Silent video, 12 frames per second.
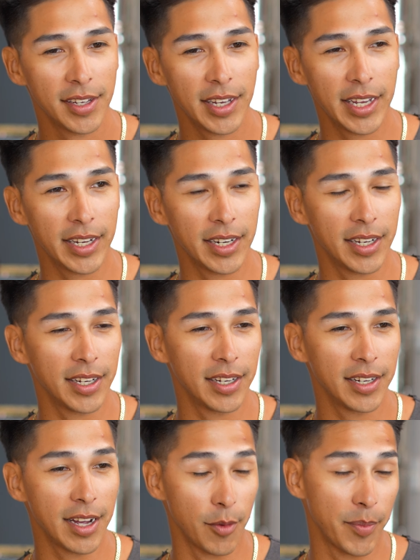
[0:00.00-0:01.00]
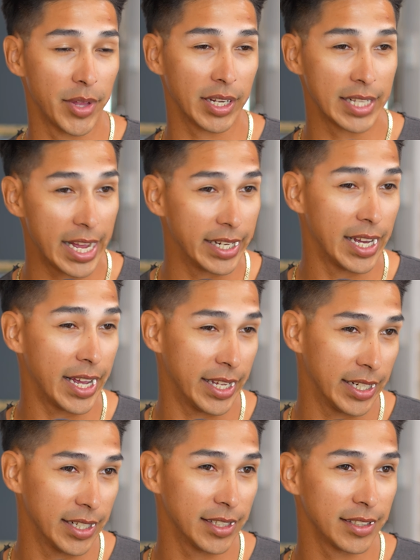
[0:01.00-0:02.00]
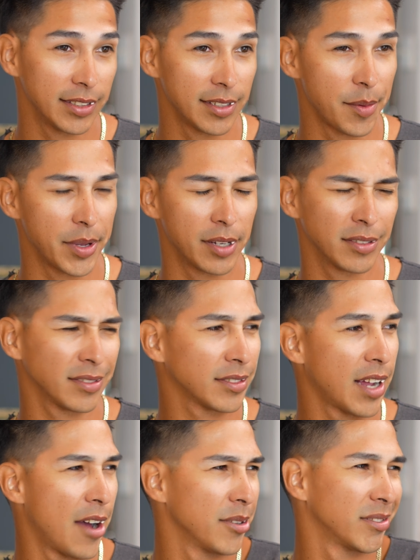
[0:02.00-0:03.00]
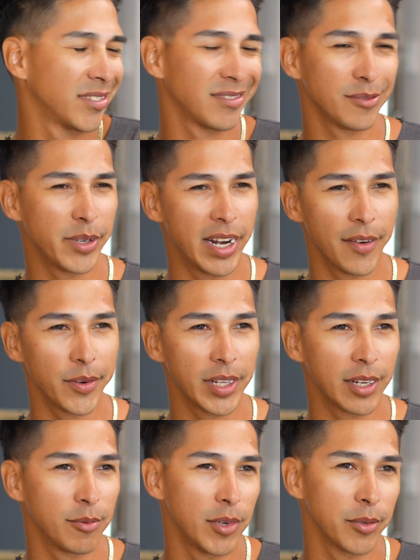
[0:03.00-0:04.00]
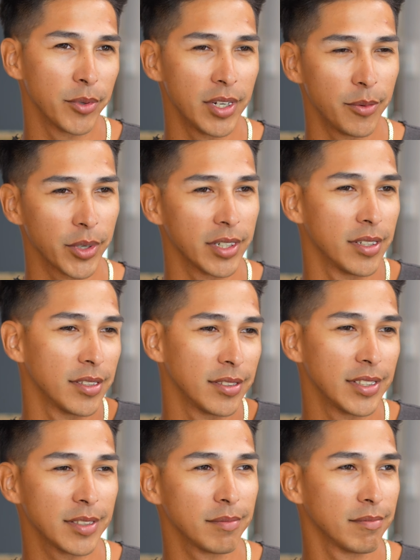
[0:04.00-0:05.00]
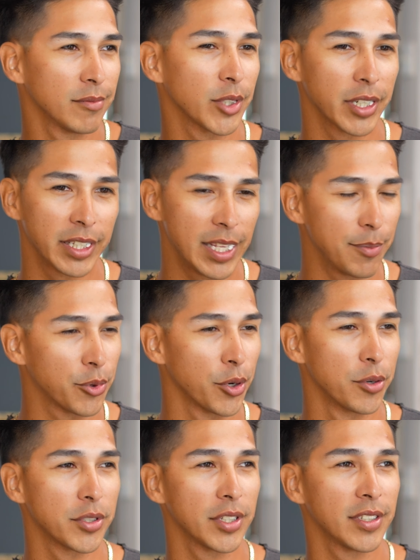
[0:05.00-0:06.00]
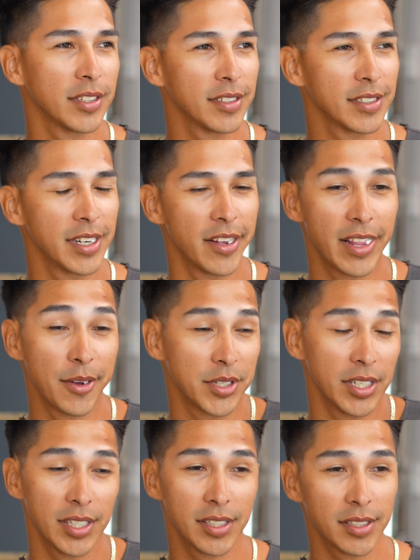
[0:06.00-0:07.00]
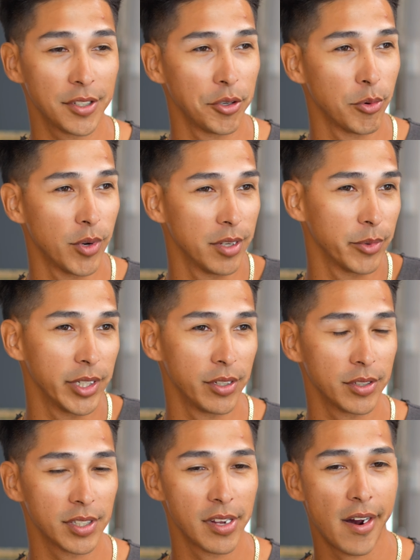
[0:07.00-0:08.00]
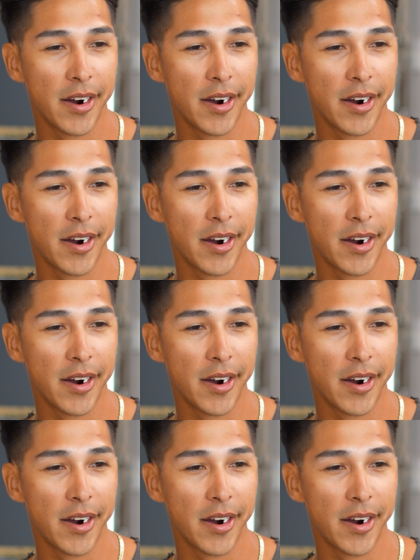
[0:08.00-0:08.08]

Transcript: And I remember that because I hit it. I mean, I was whatever, like 1 run. We're gonna keep cruising. You know, that was it. 2-1, we lose.